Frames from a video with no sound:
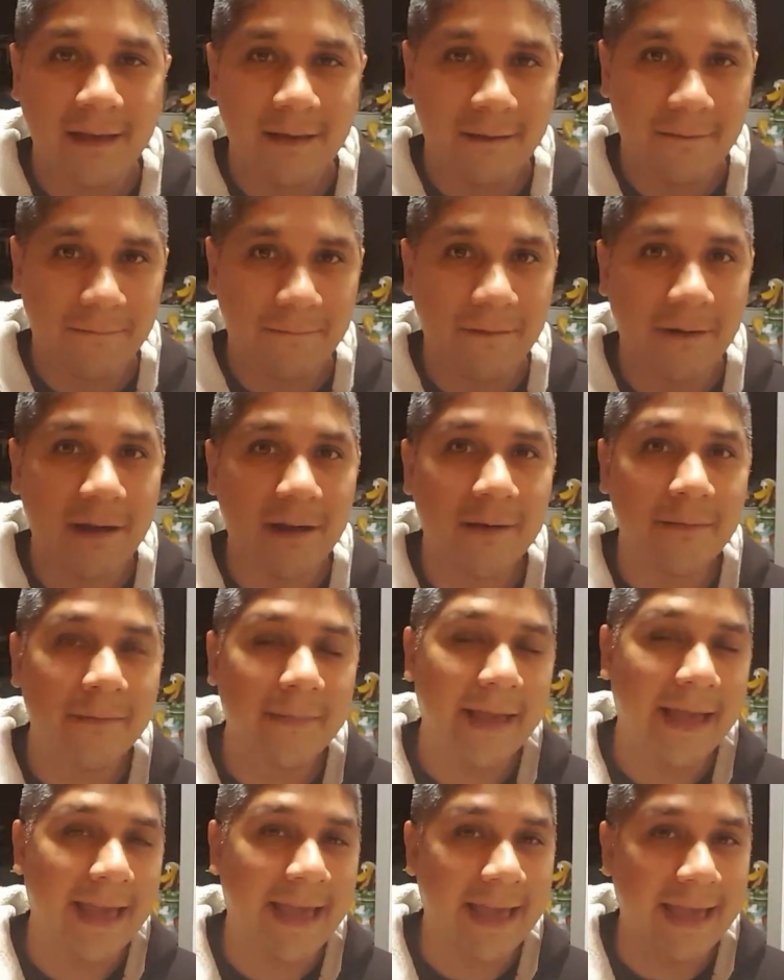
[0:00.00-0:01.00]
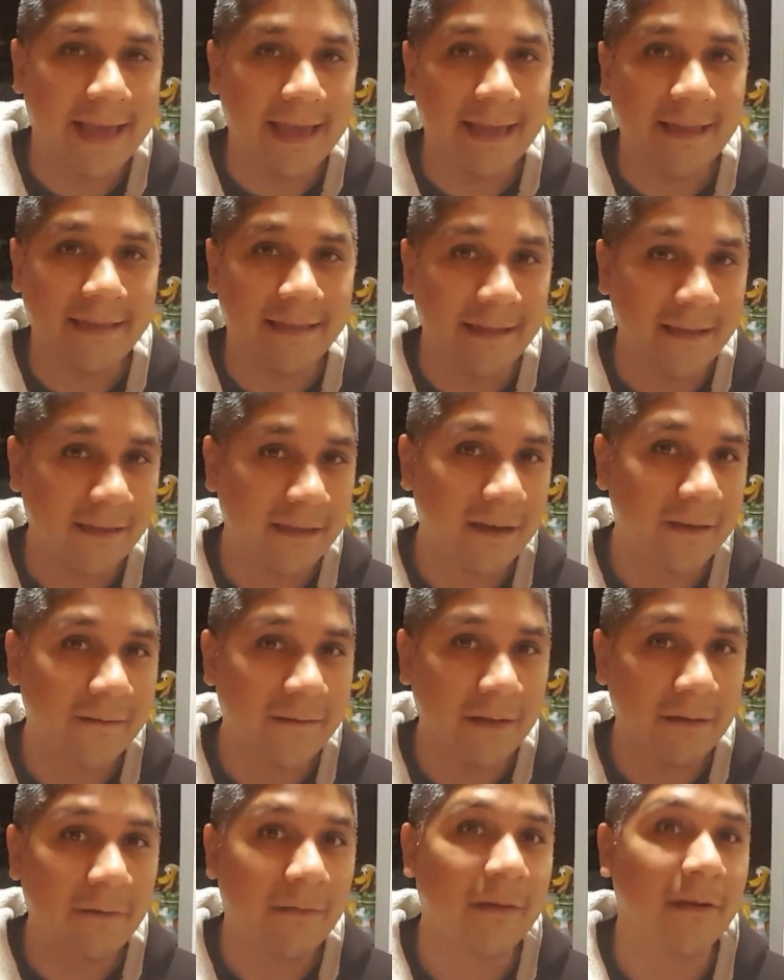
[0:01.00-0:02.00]
from a sensitive
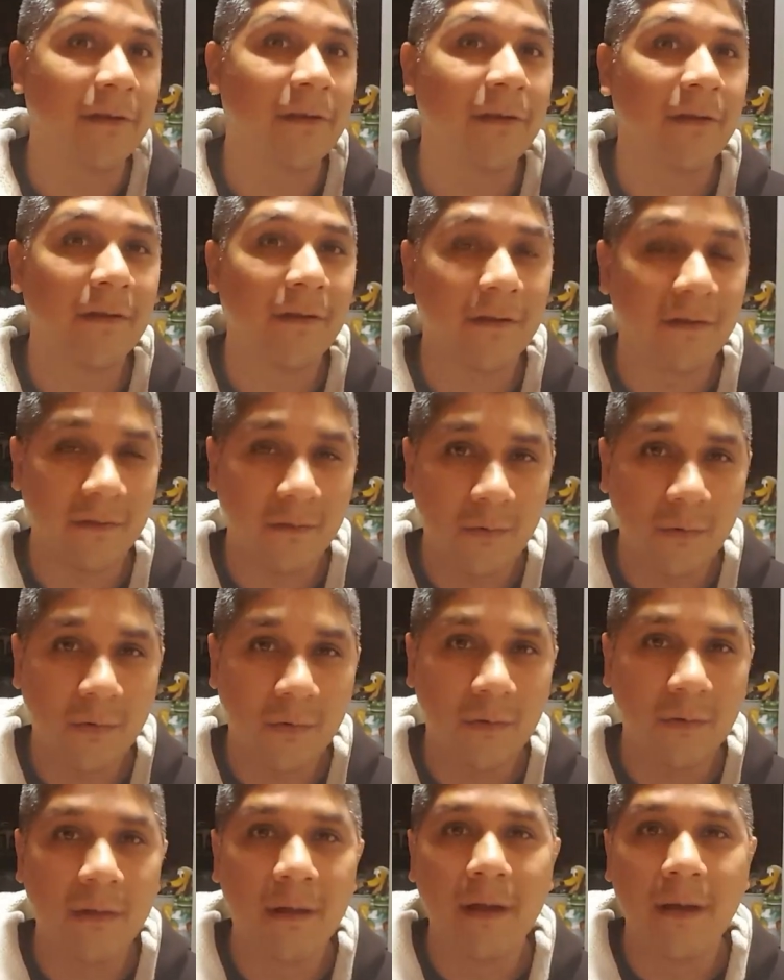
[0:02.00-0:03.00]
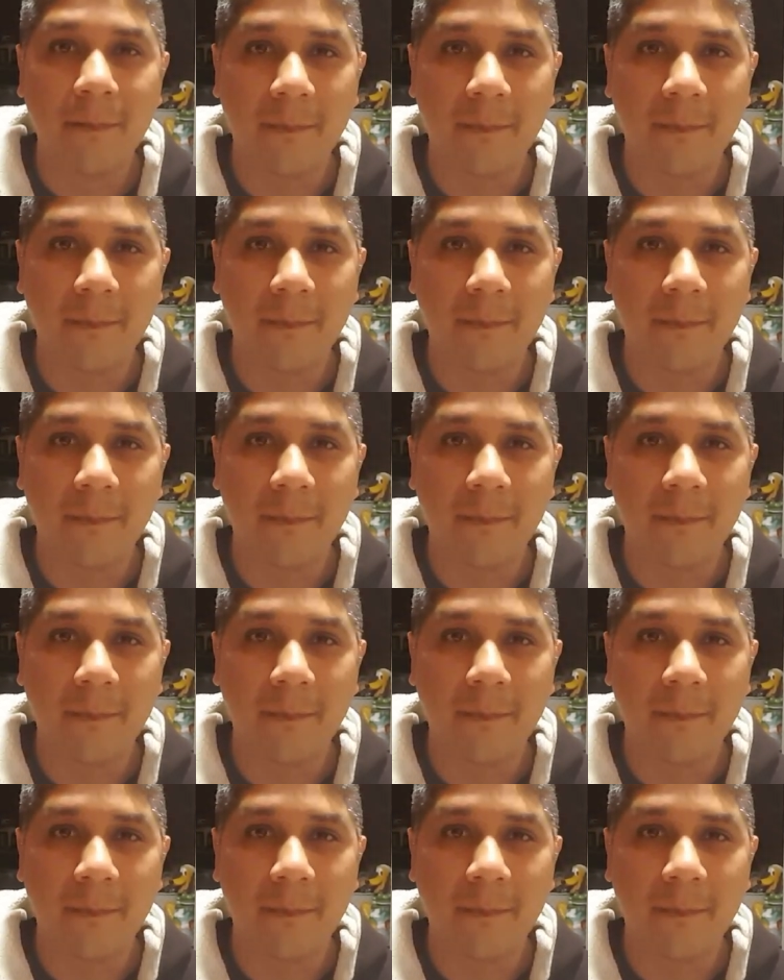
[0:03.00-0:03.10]
use such as a school,